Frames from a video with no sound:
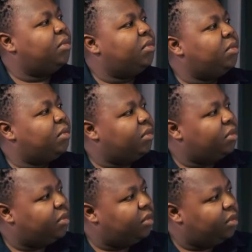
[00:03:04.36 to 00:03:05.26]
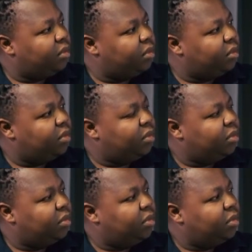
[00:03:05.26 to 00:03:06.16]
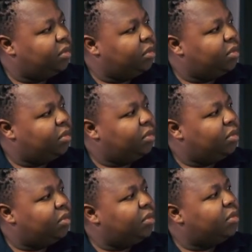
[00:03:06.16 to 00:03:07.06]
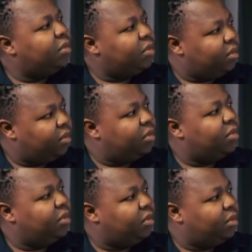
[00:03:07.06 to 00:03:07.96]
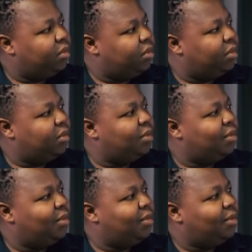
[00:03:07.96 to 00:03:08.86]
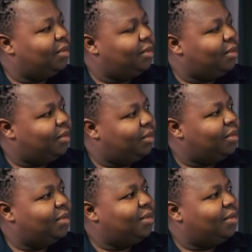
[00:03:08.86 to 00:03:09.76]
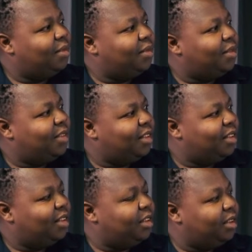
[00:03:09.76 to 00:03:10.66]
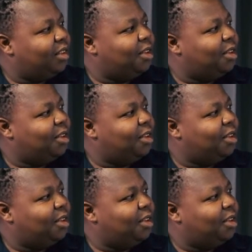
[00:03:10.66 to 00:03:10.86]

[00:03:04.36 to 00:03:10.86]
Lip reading: [no speech]